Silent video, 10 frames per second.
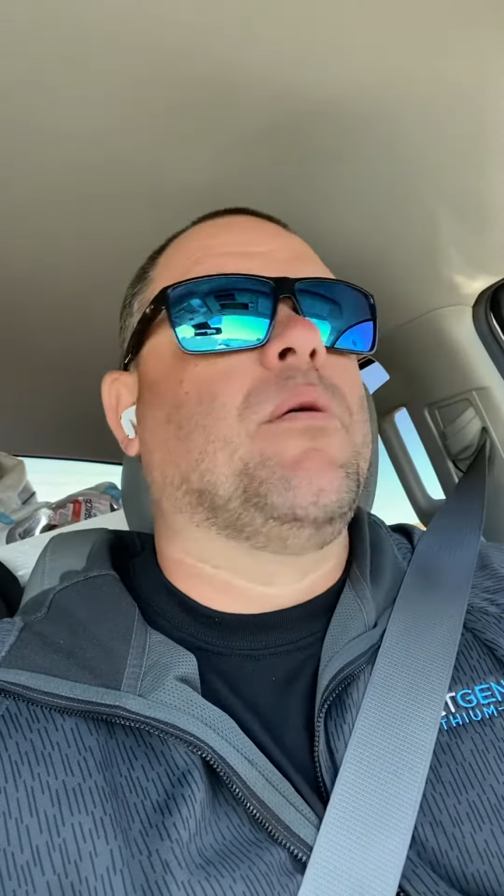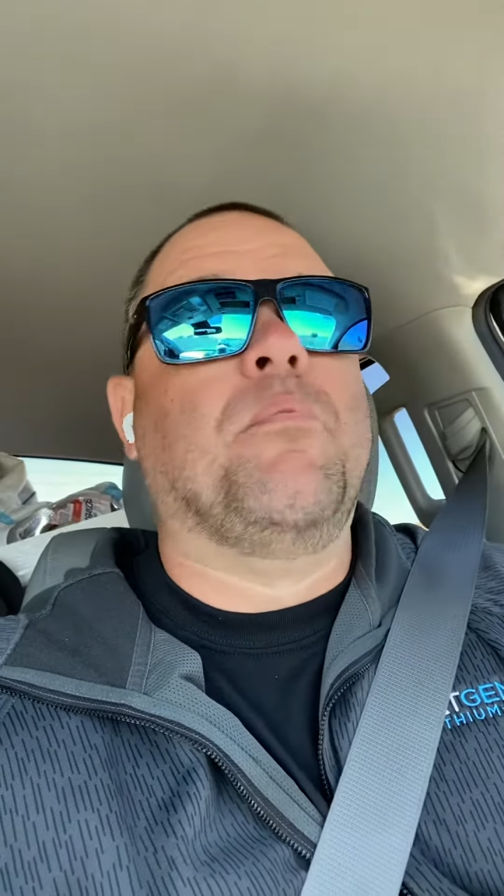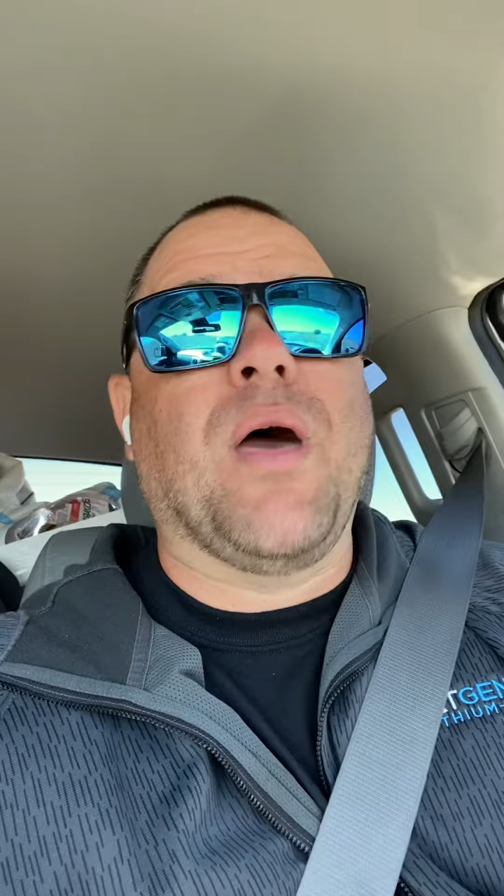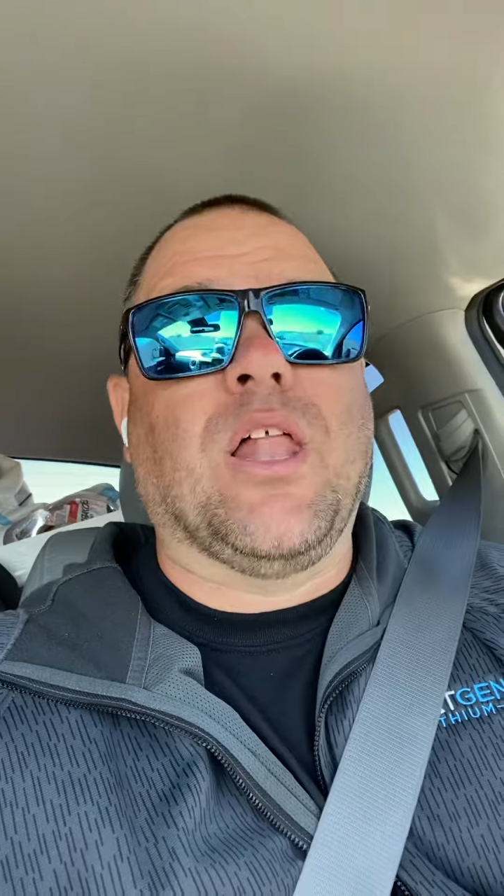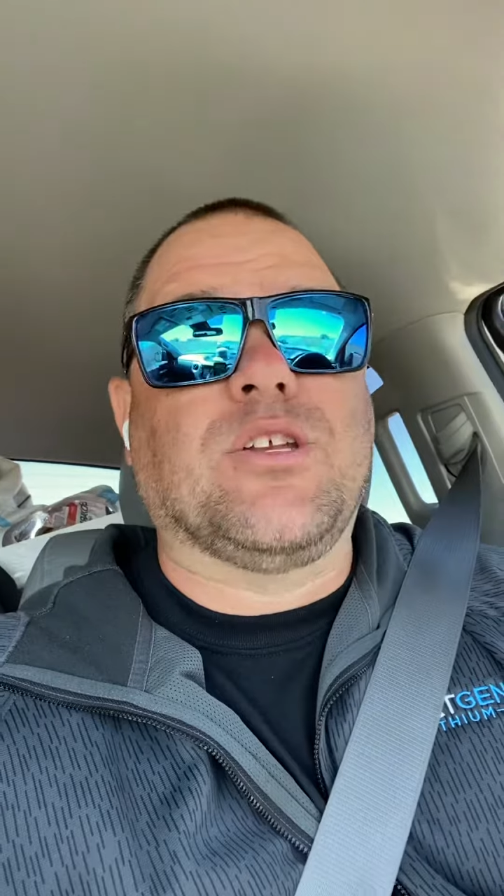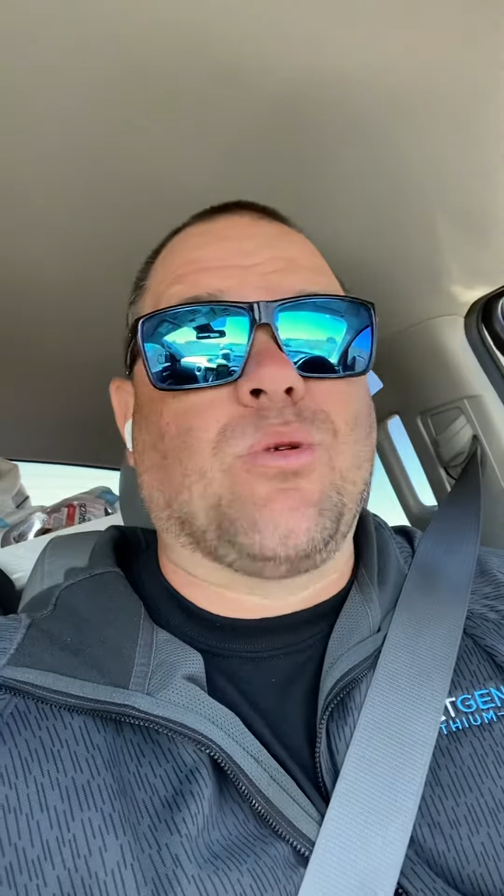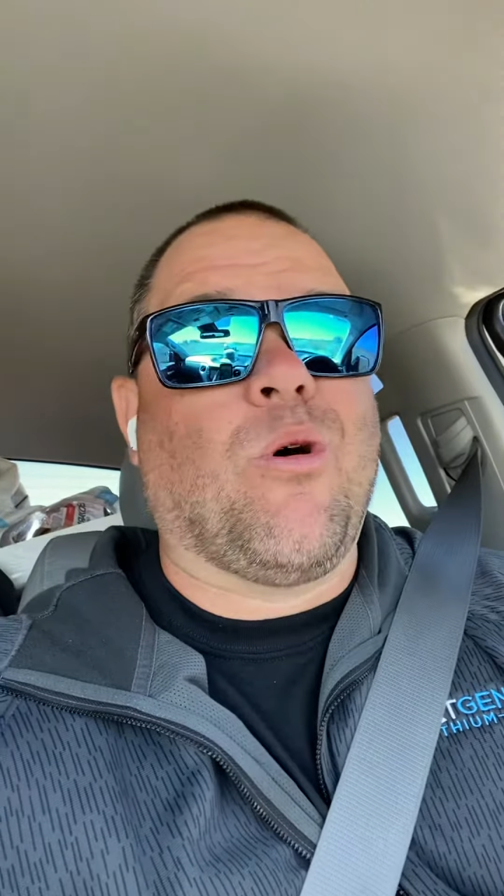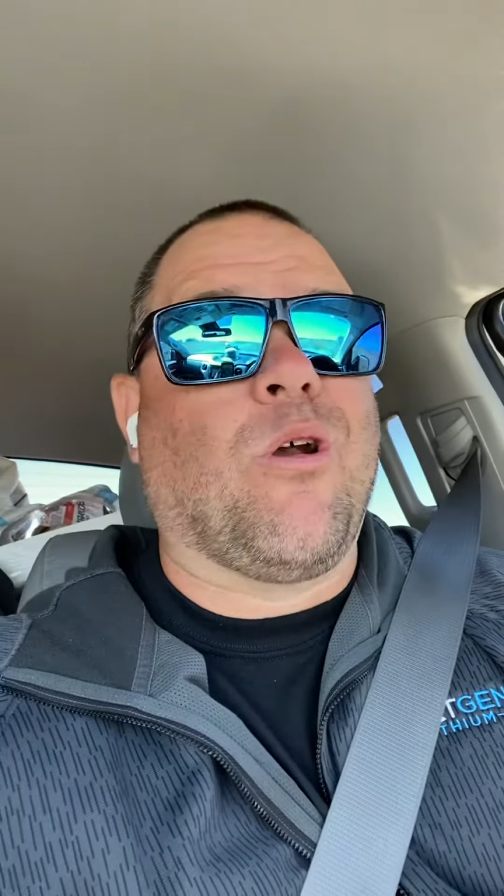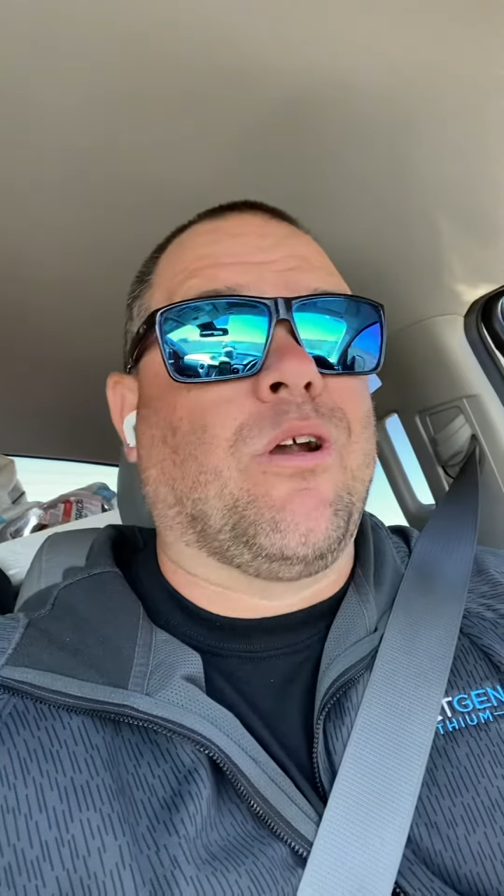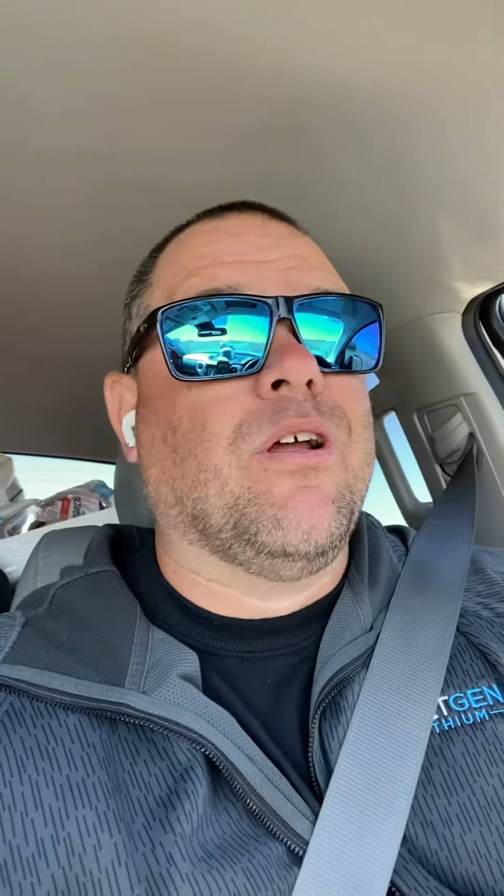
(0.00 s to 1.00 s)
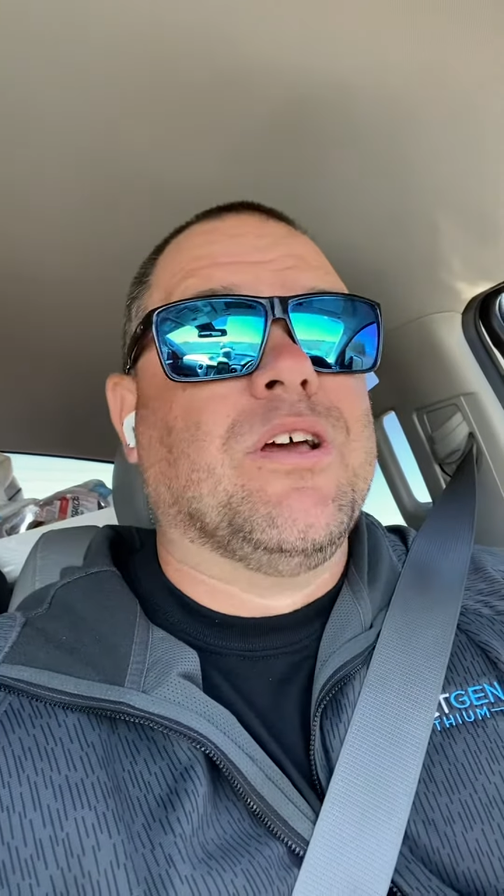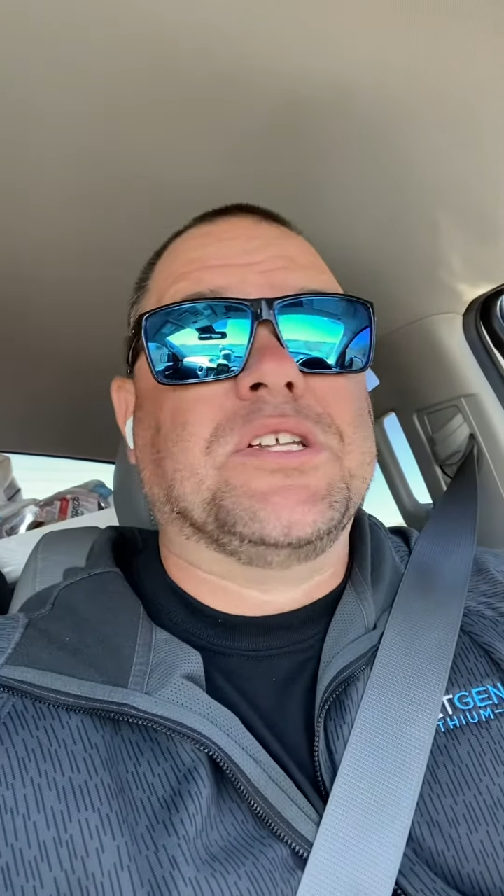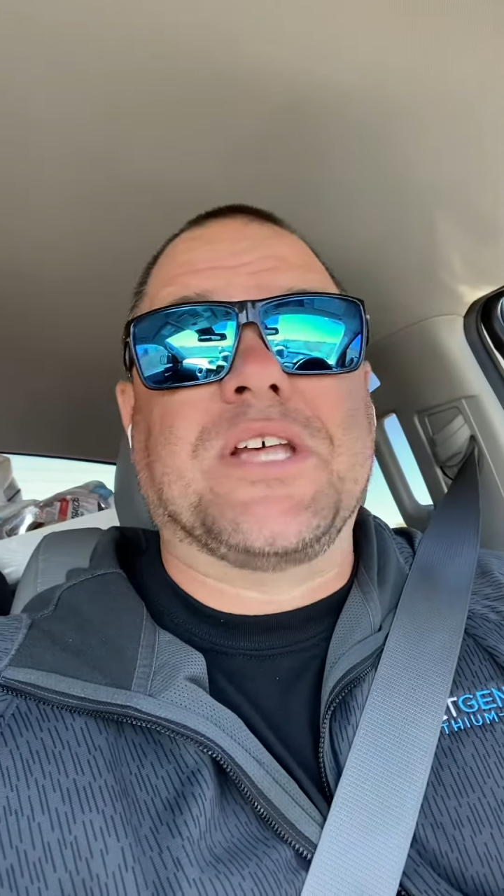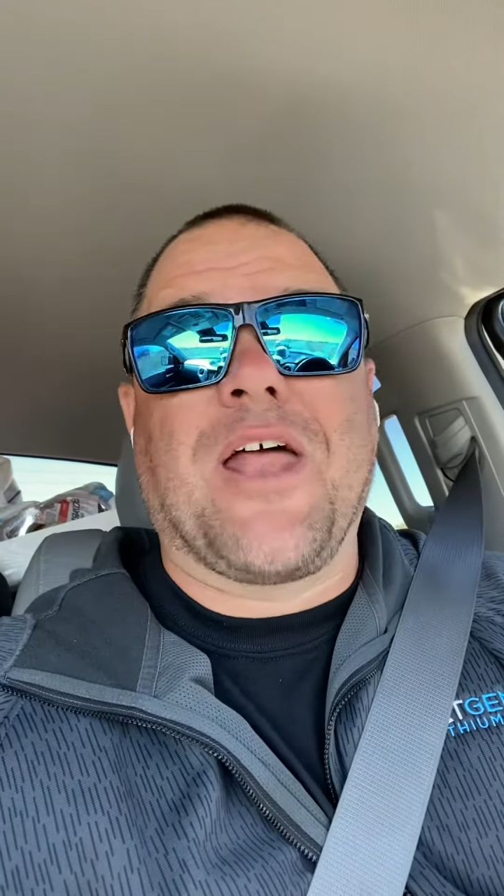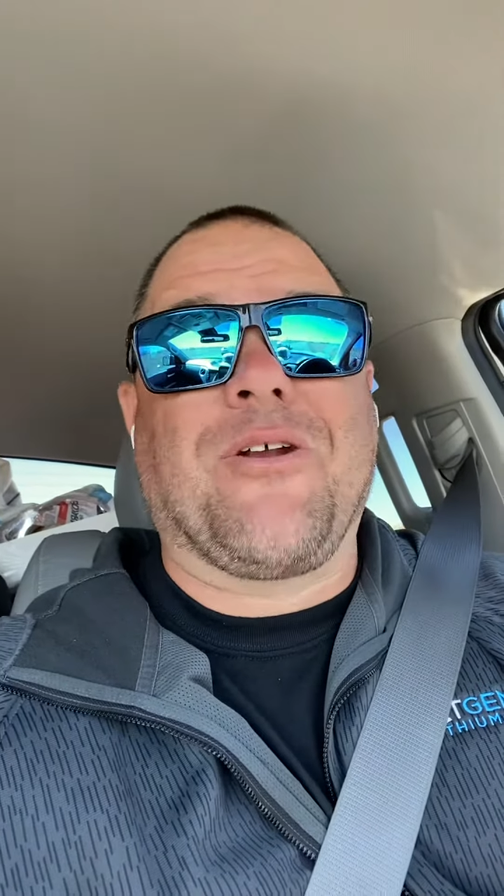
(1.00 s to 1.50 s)
Bellator
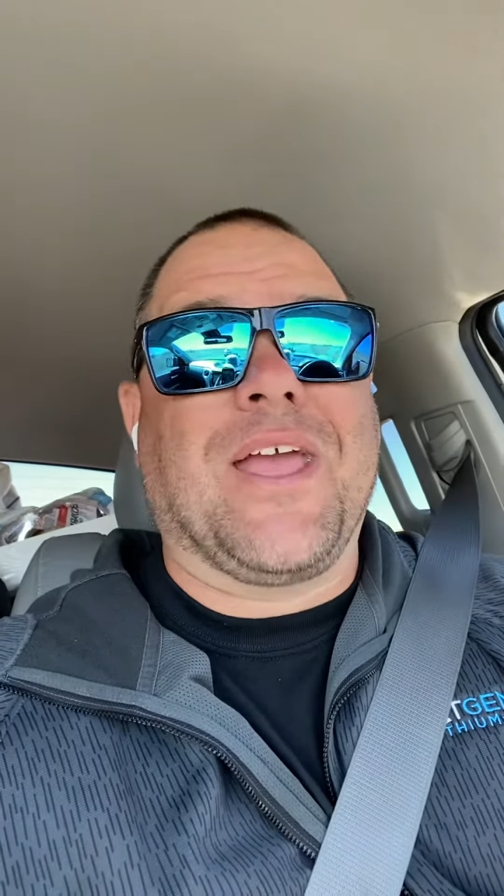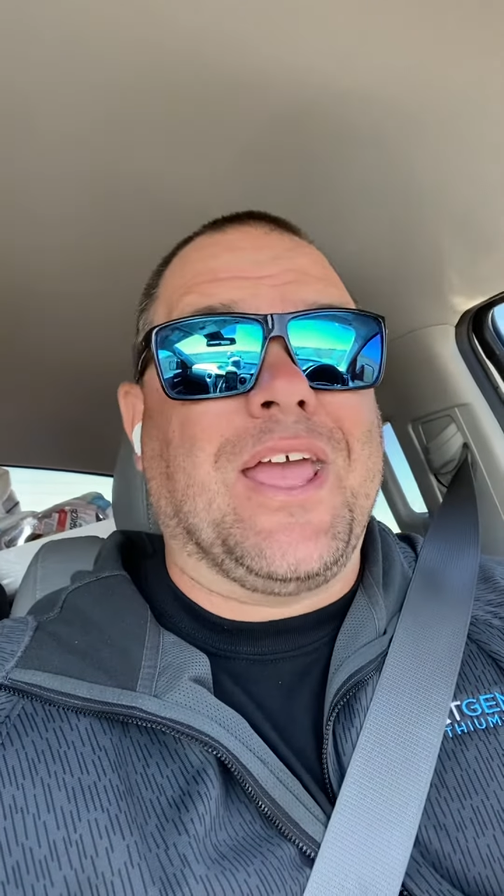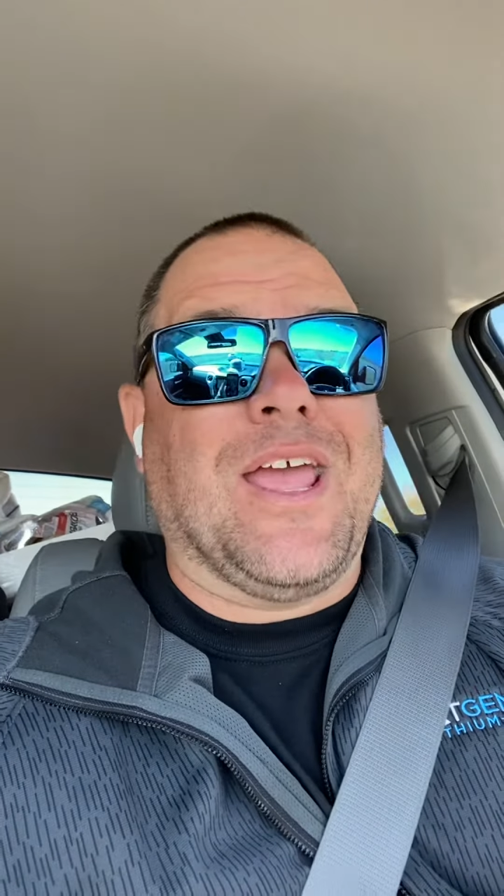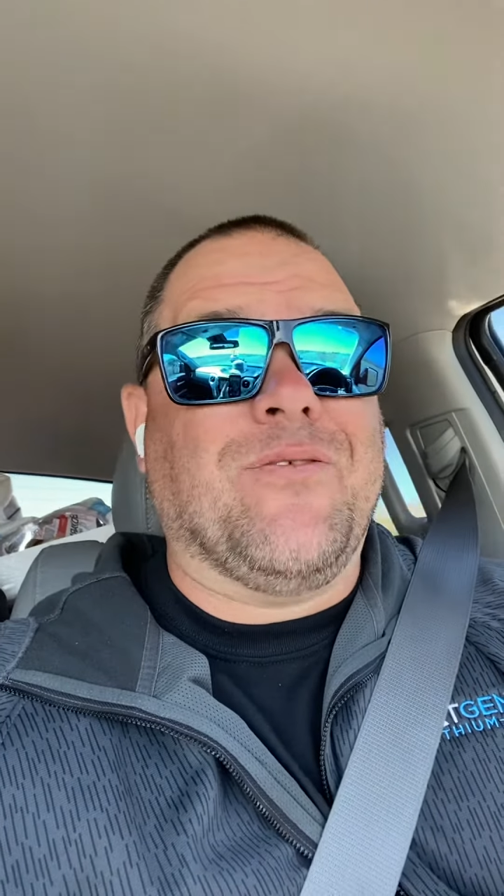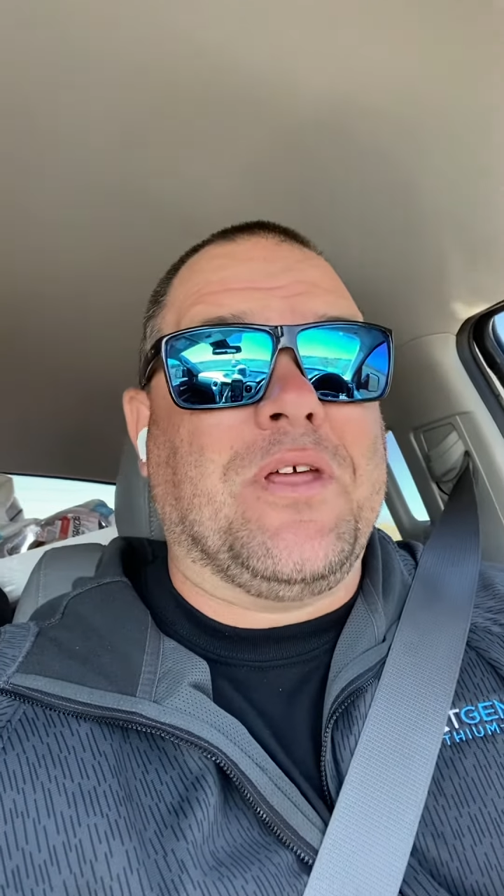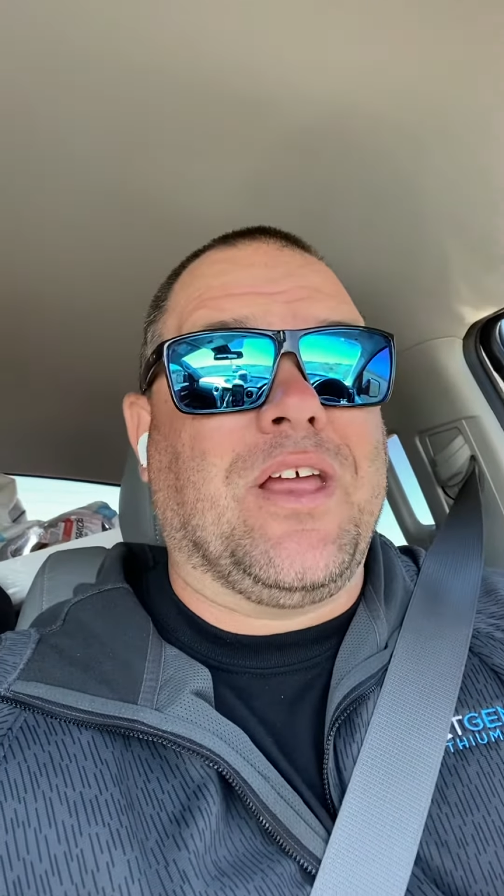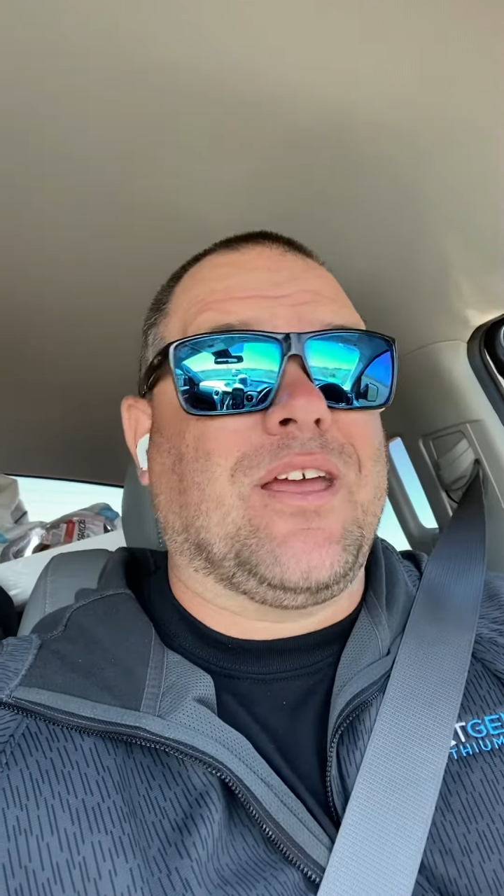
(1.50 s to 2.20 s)
Saturday evening.